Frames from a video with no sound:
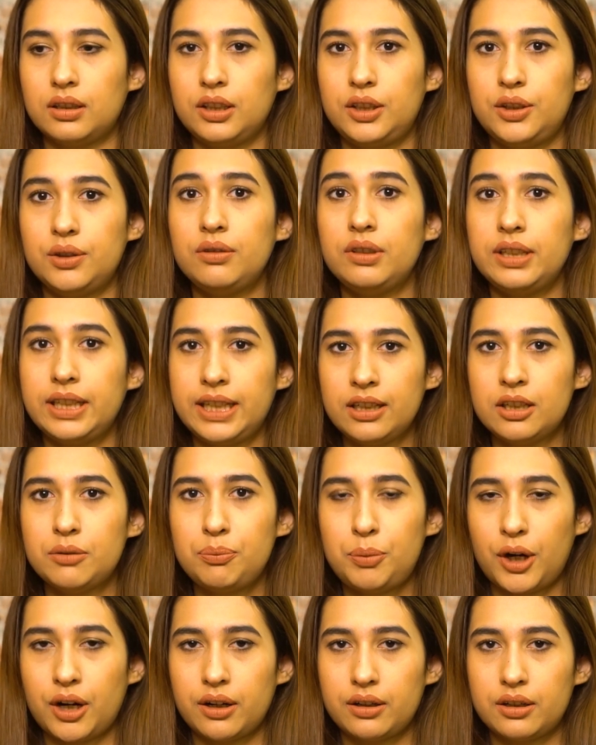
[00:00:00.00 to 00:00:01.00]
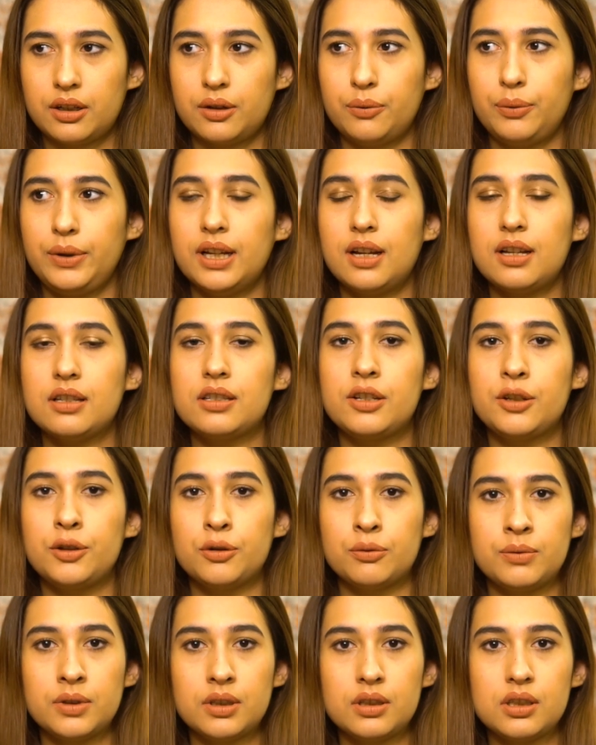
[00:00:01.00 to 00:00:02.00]
you need a partner we as
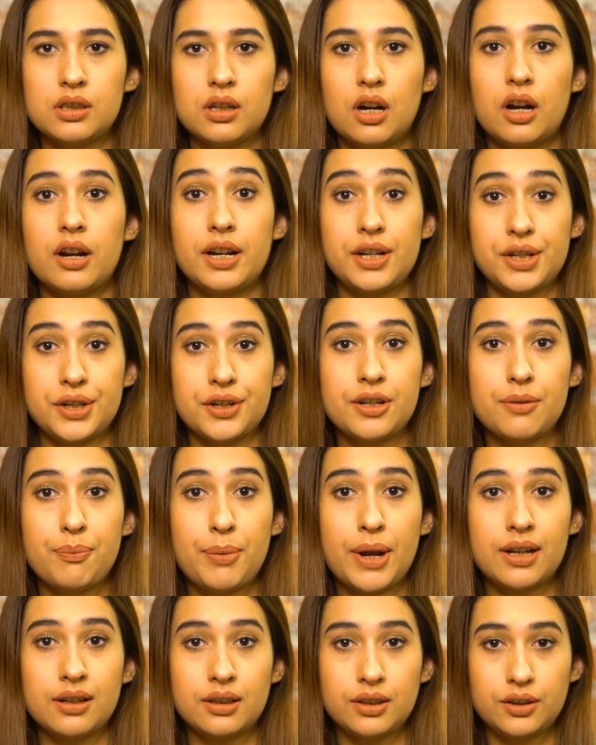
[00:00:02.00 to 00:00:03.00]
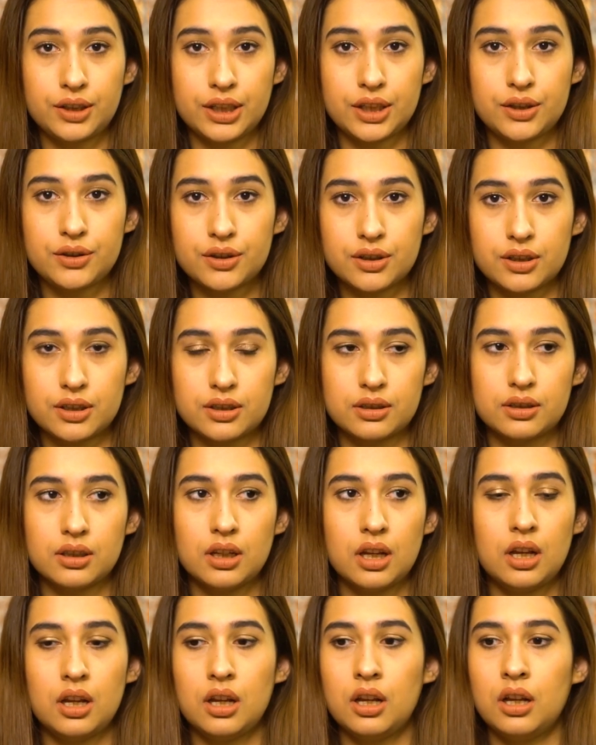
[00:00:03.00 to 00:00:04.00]
humans are interdependent creatures
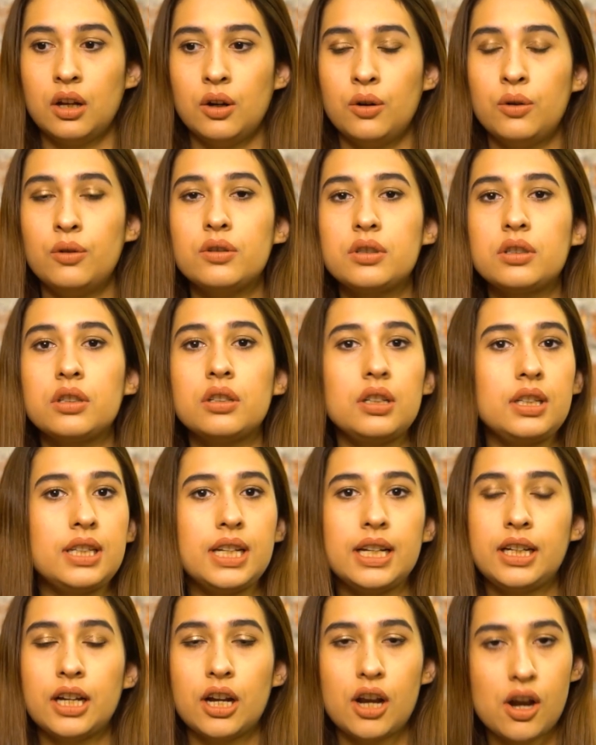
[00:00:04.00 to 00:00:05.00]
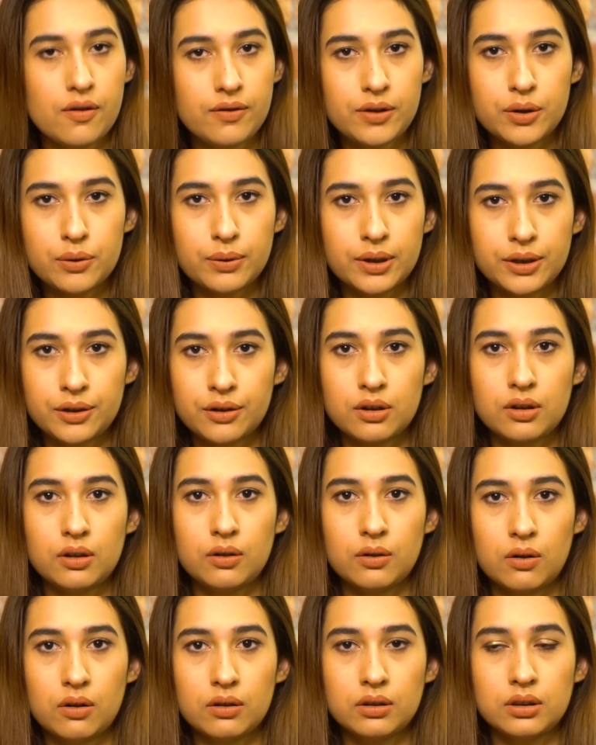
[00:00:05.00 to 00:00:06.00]
Who's gonna take care of you when you're
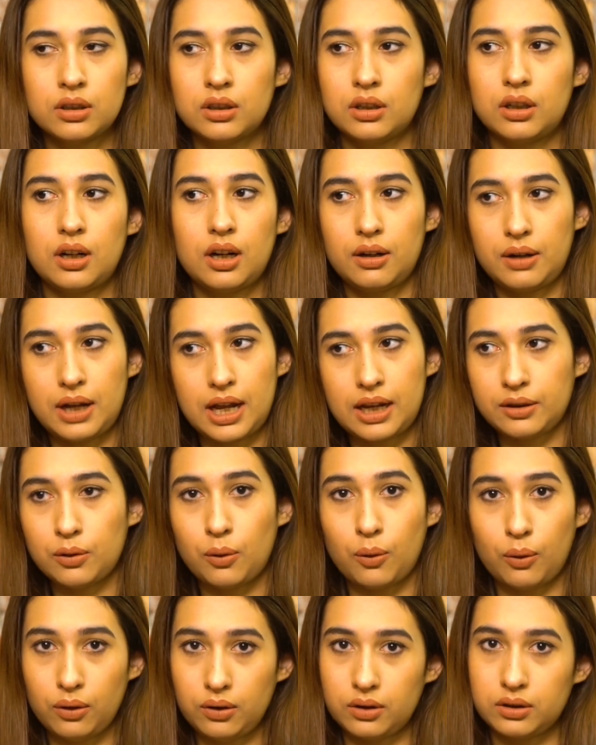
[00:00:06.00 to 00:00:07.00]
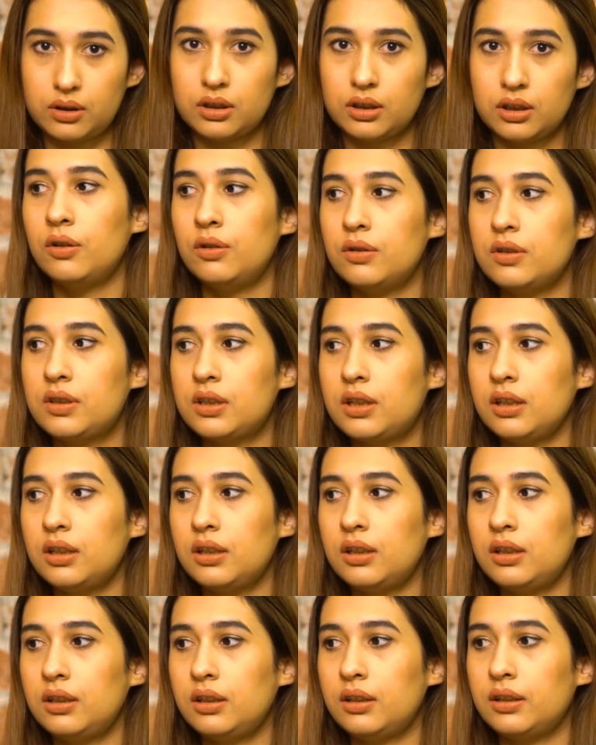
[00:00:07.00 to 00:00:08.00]
alone and old? Who's
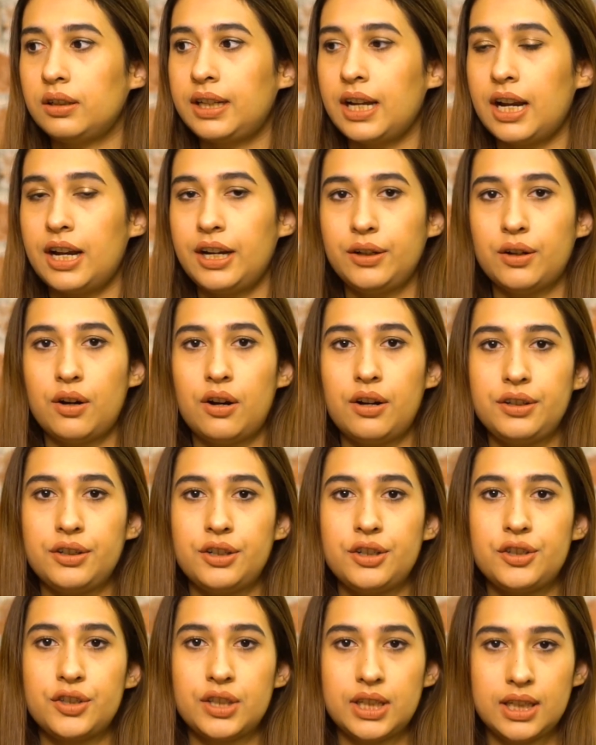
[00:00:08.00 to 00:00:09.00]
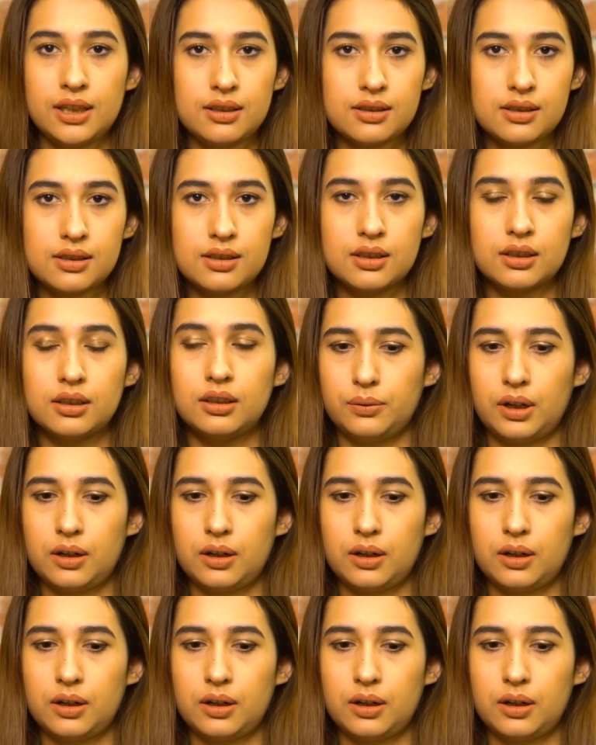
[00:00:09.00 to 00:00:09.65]
gonna carry on your genes?